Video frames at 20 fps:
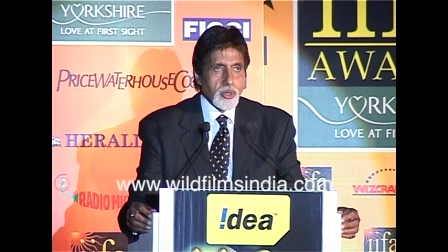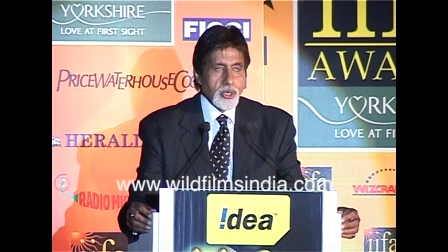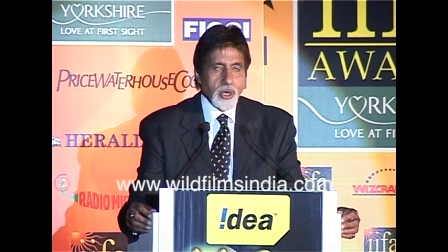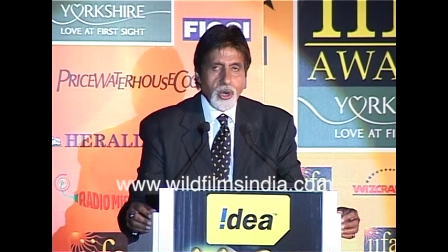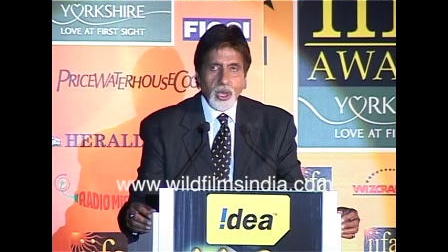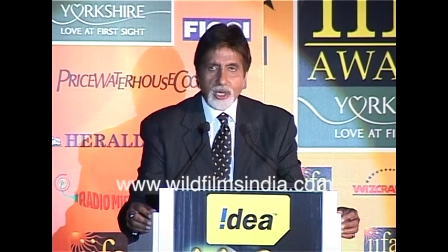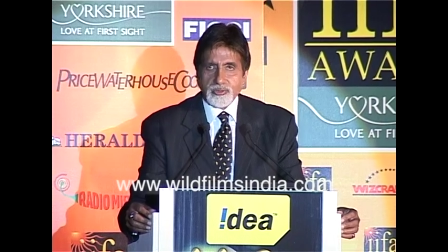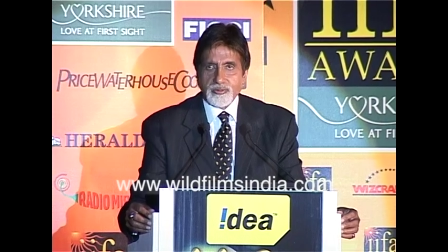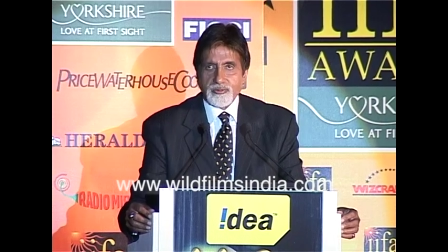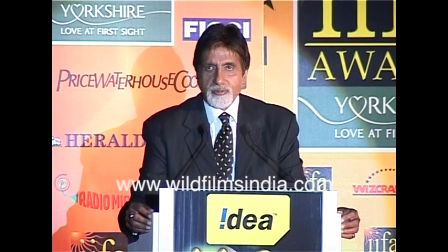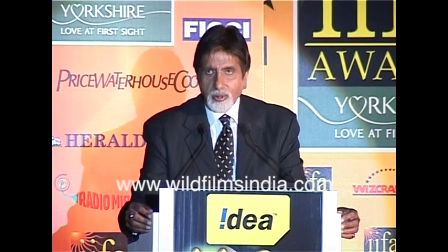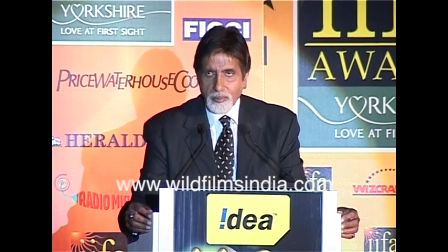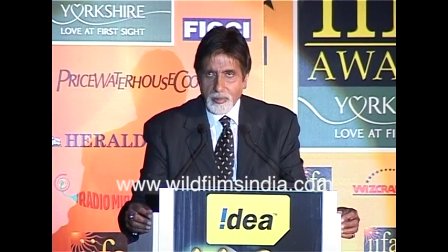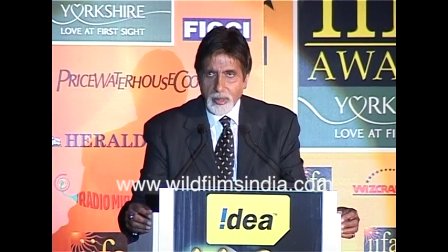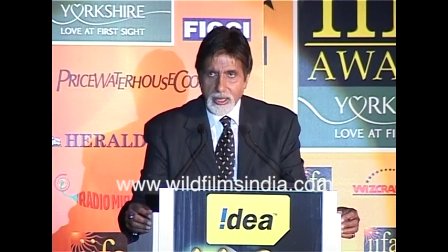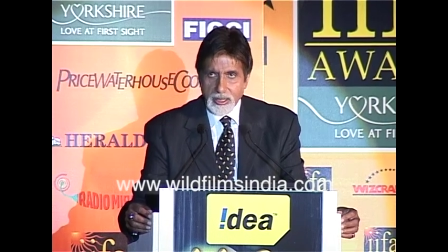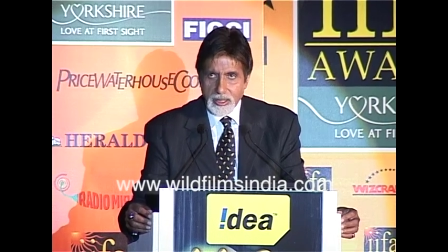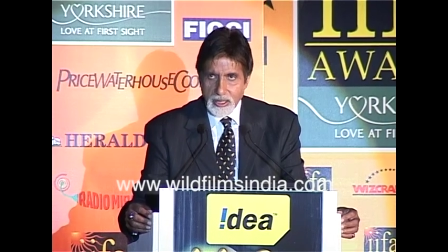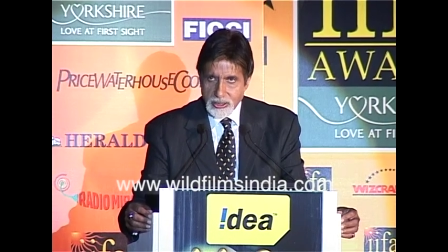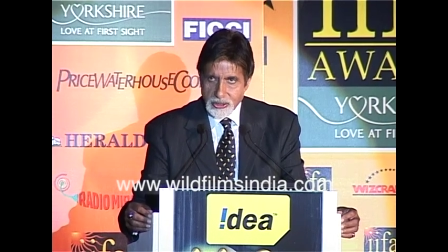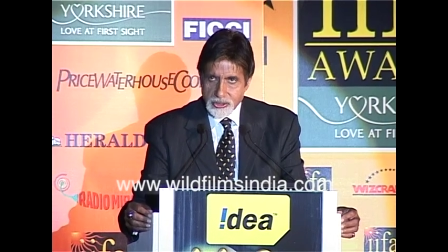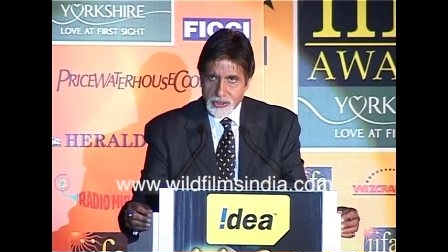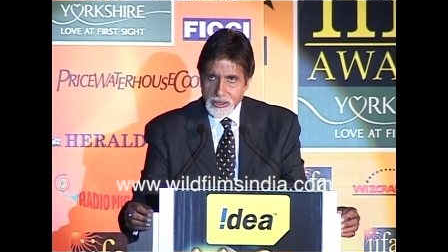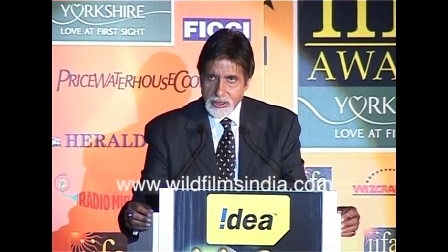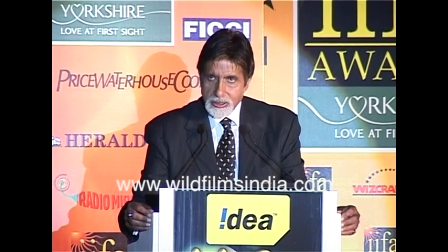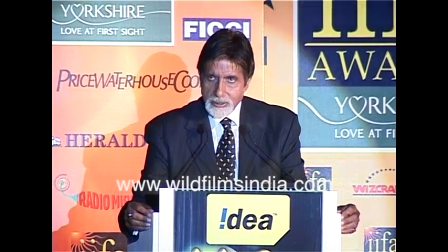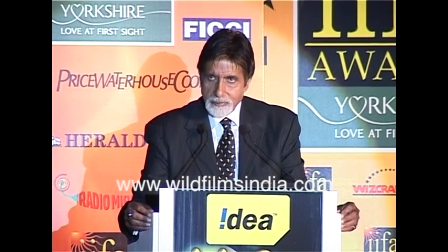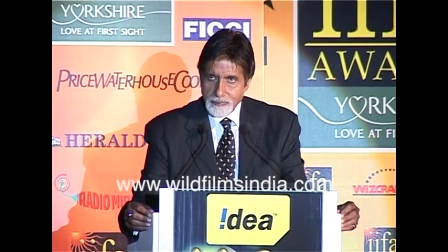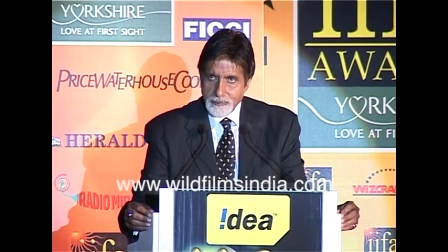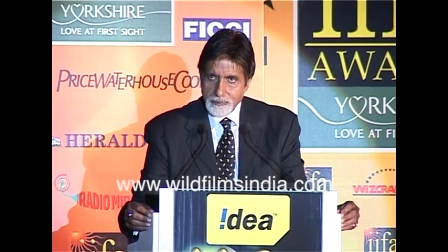were not from my
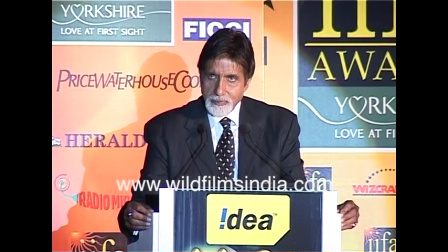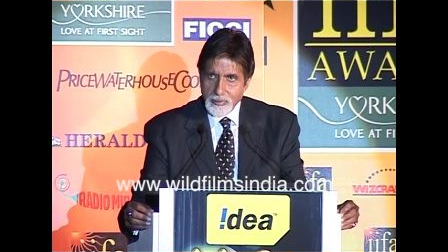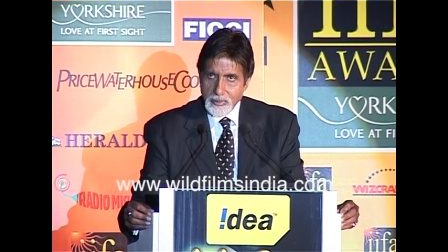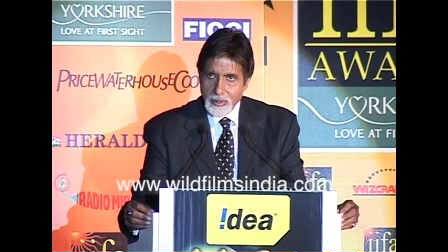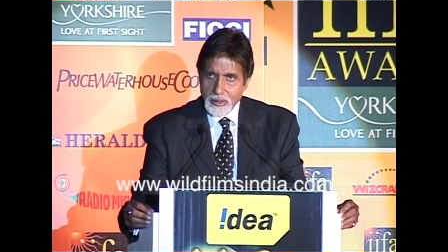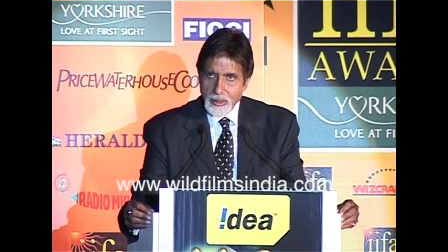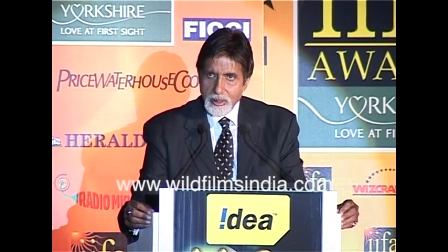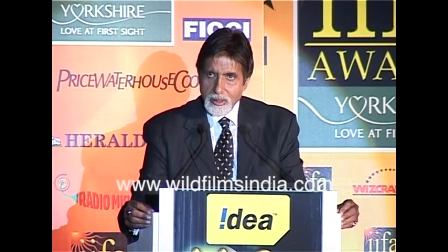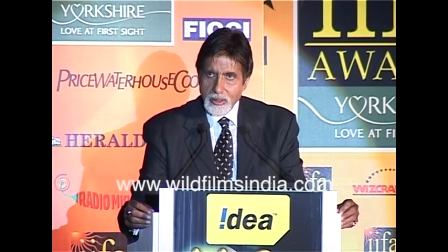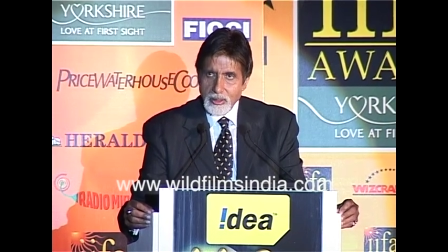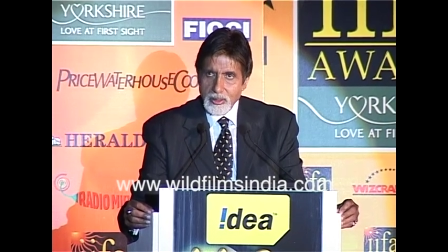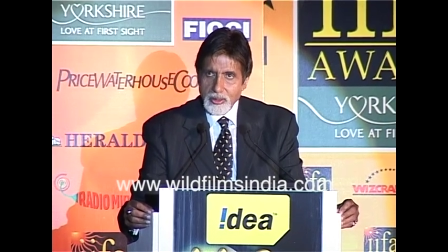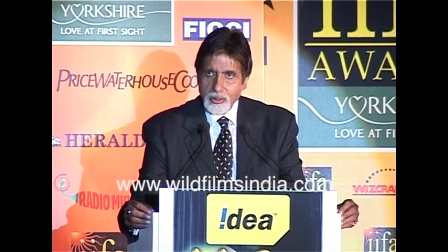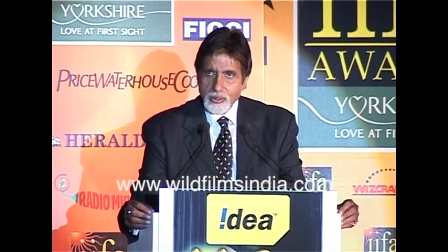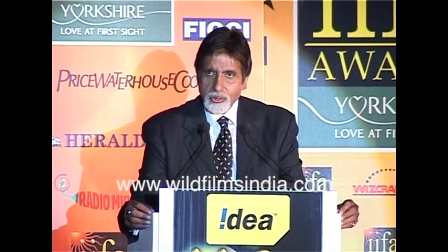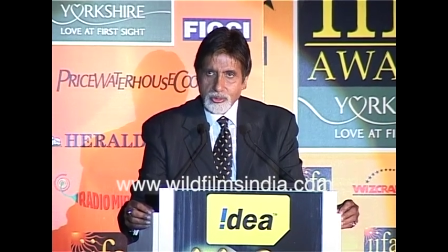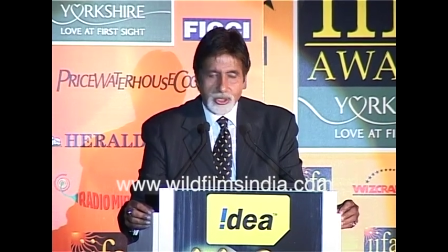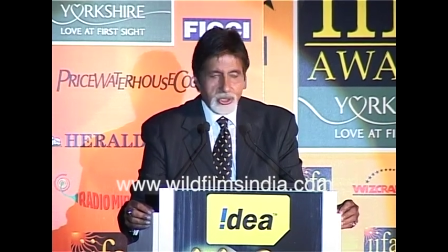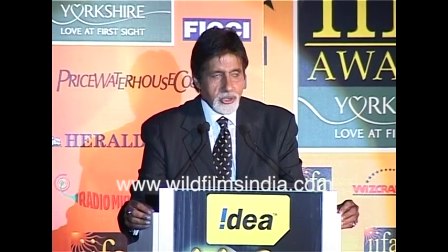country, who